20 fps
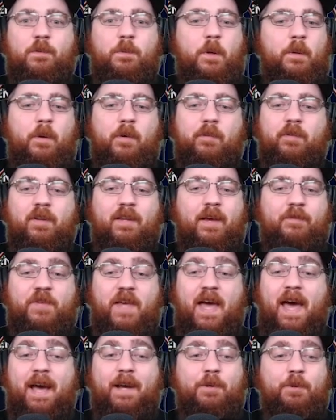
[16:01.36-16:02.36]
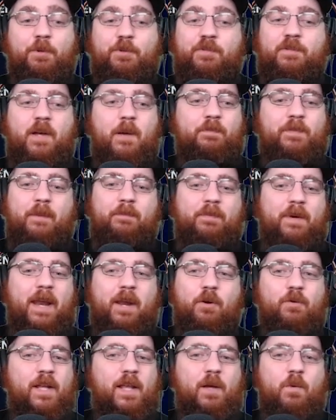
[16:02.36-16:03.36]
put him over to left tackle or something, but I
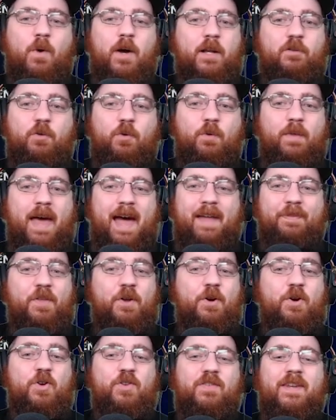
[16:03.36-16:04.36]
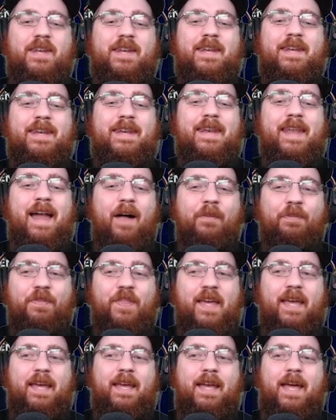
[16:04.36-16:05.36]
don't really want to do that. There's
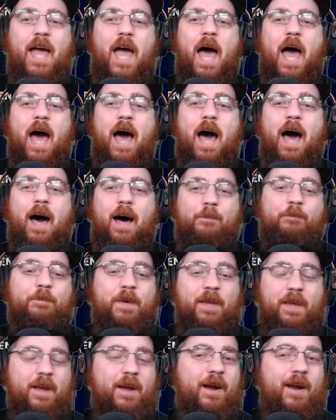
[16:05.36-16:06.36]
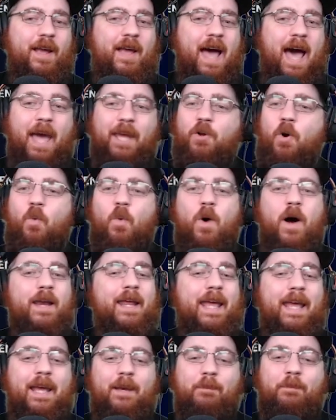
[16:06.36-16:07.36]
nothing up here. I don't want
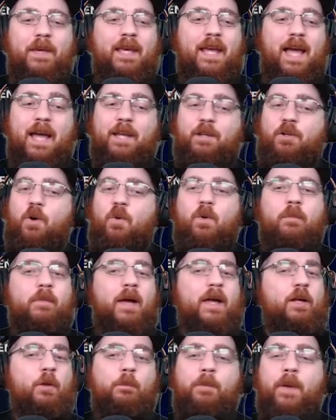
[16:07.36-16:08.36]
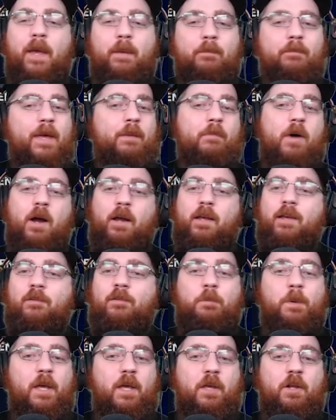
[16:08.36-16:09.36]
Higbee. I don't want Michael Pittman, Marcus
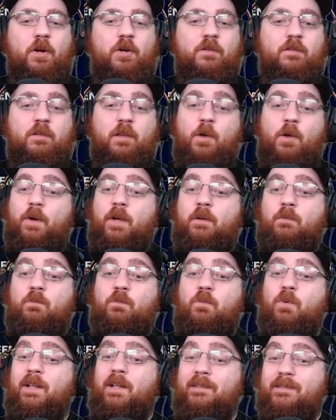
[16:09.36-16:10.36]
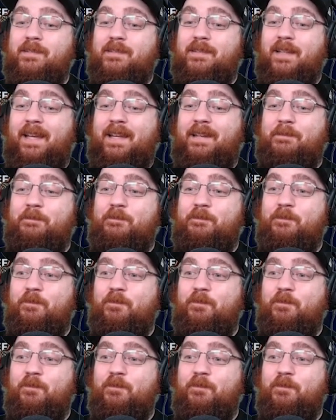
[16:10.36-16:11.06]
Peters, Logan Wilson.